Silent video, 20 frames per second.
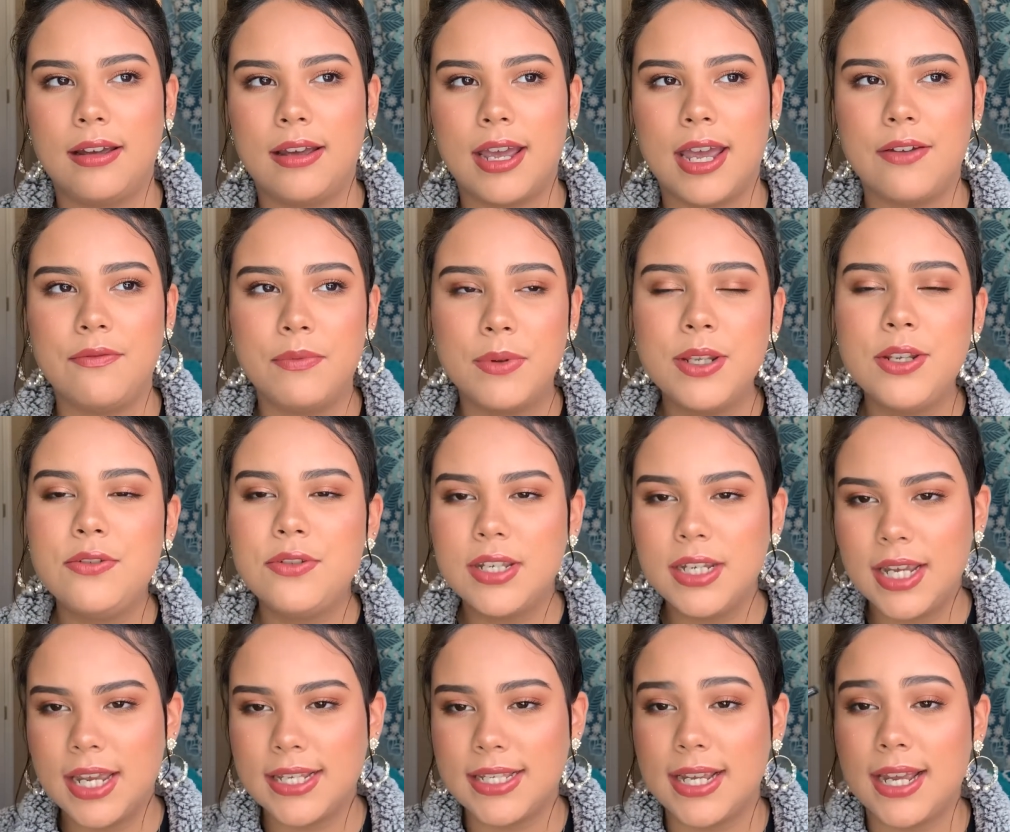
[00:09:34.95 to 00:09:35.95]
I've been using
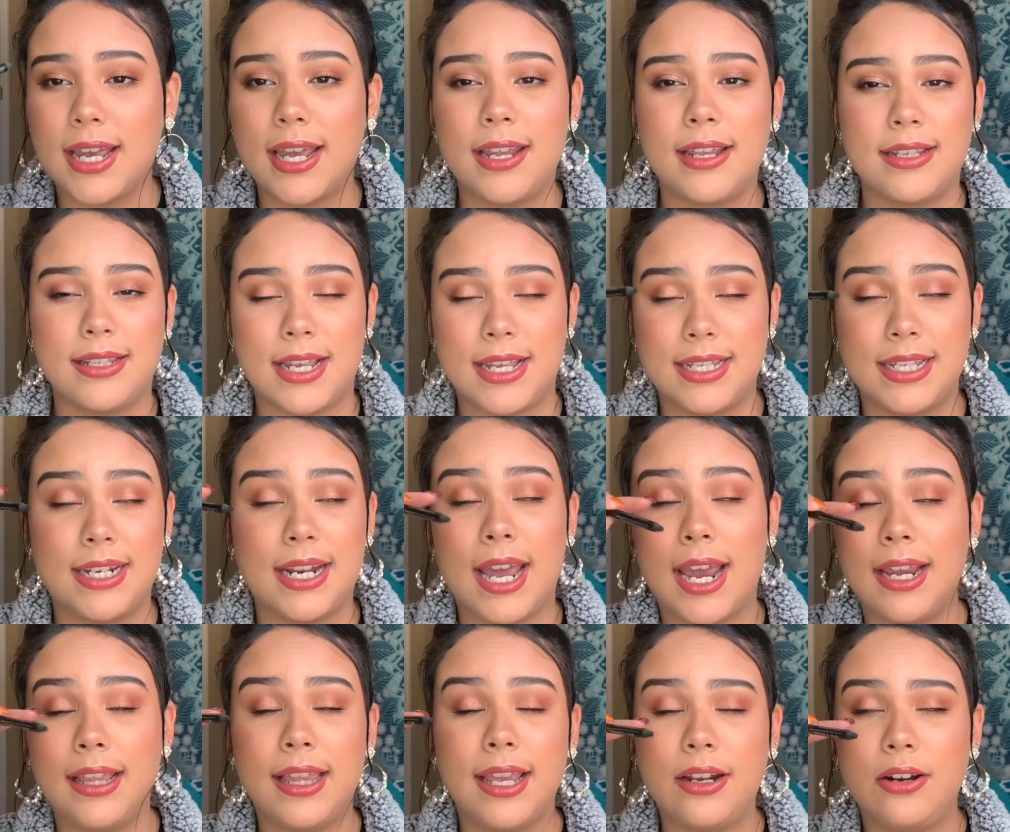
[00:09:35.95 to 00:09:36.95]
it as an
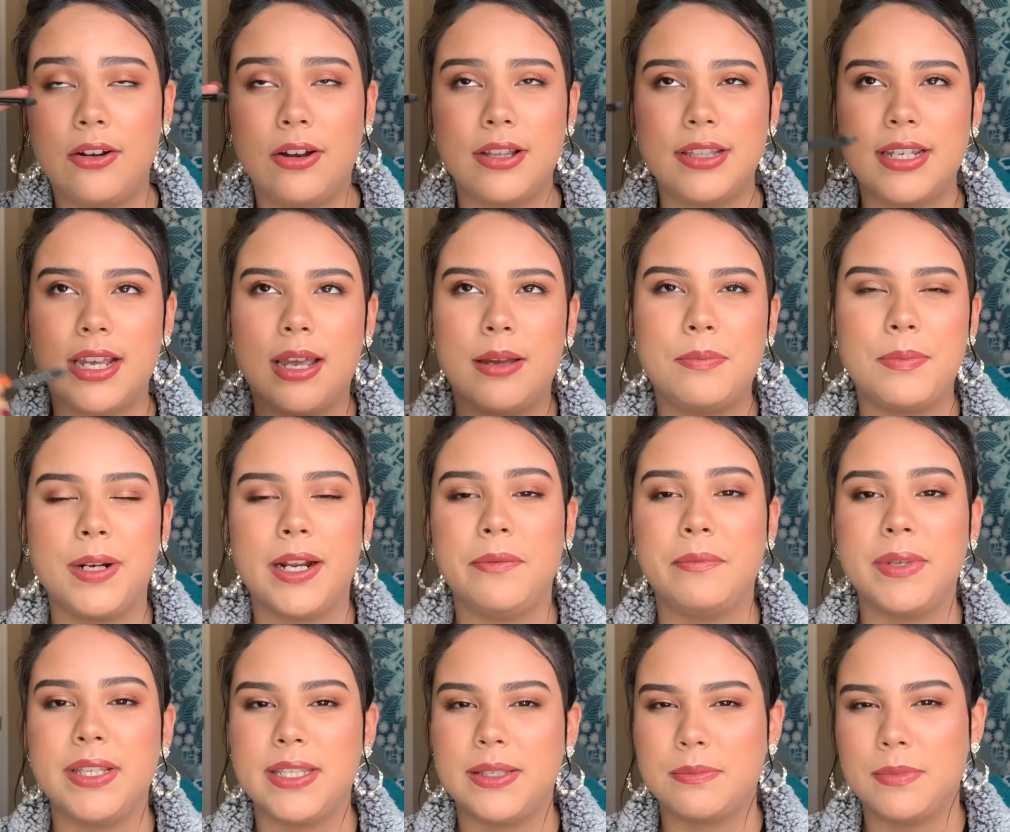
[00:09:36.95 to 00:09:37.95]
eyeliner on top, but I've
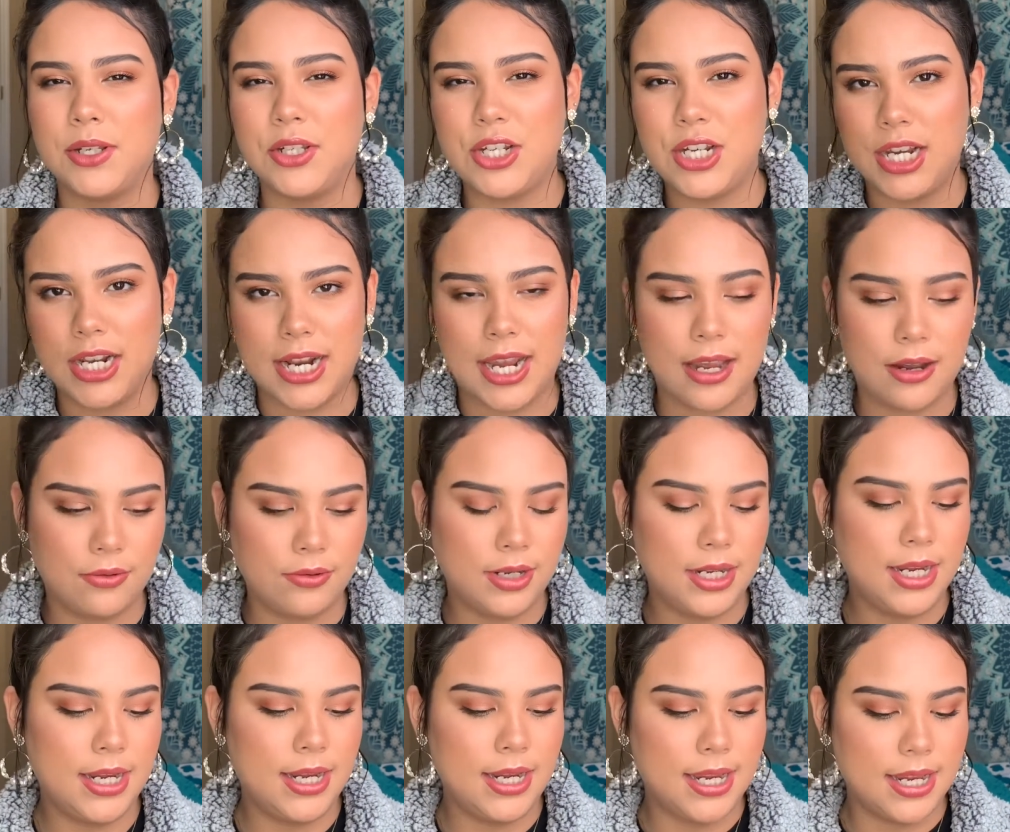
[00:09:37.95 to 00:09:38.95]
been smudging it out
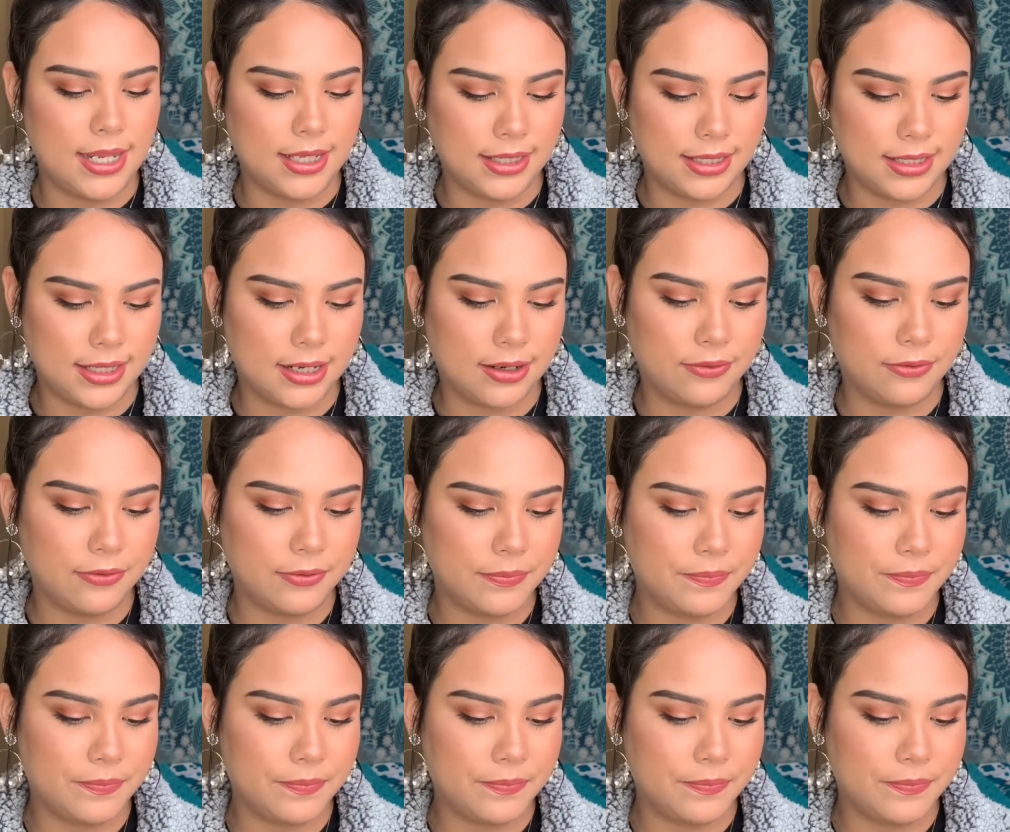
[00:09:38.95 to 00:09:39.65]
and stuff.